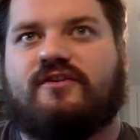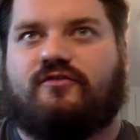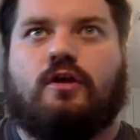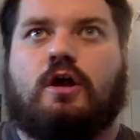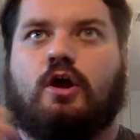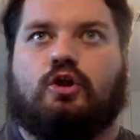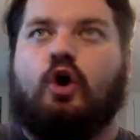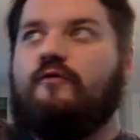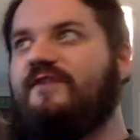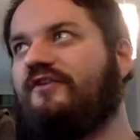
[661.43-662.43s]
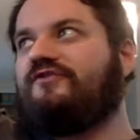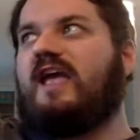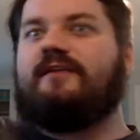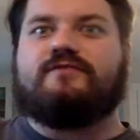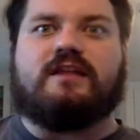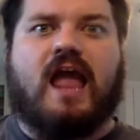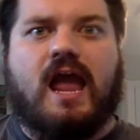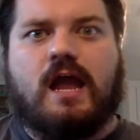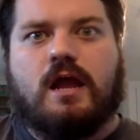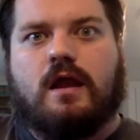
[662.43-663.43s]
just Luffy saves the
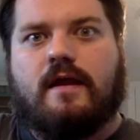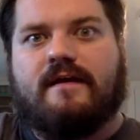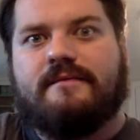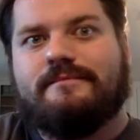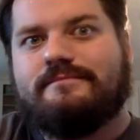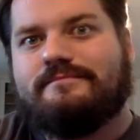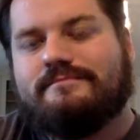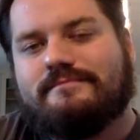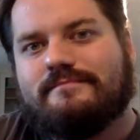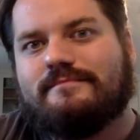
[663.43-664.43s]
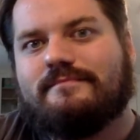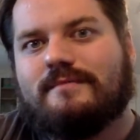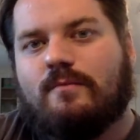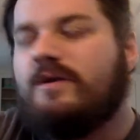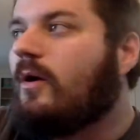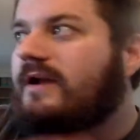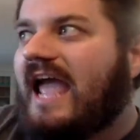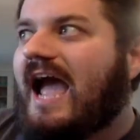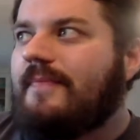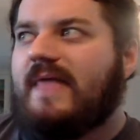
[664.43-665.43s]
day. We already
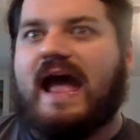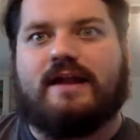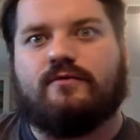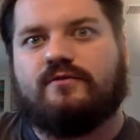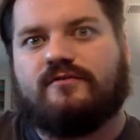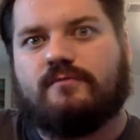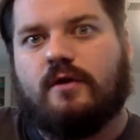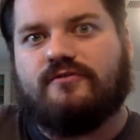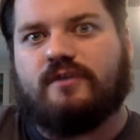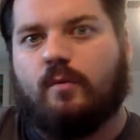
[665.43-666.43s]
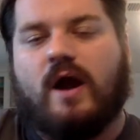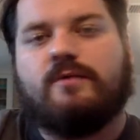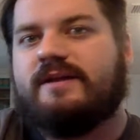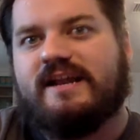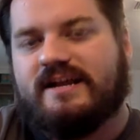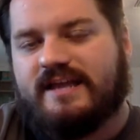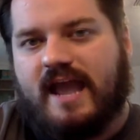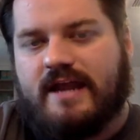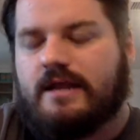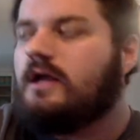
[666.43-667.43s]
had that in Dressrosa. Why do we need it
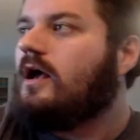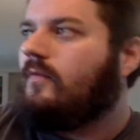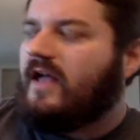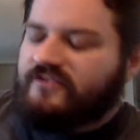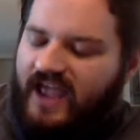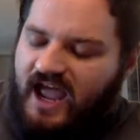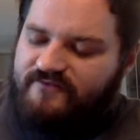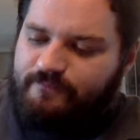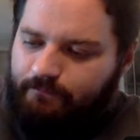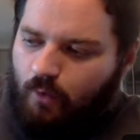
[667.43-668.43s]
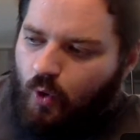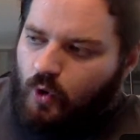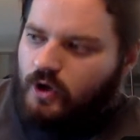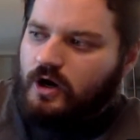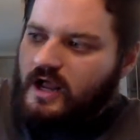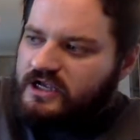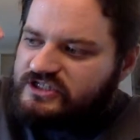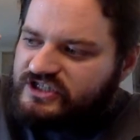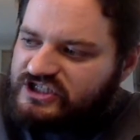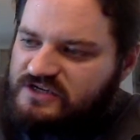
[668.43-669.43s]
again? Let's have more
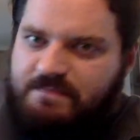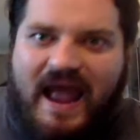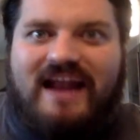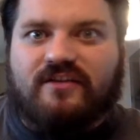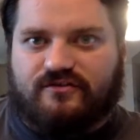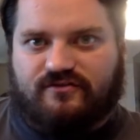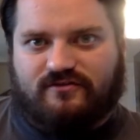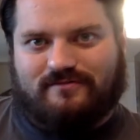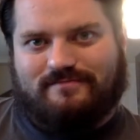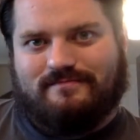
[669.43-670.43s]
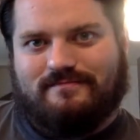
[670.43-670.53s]
suspense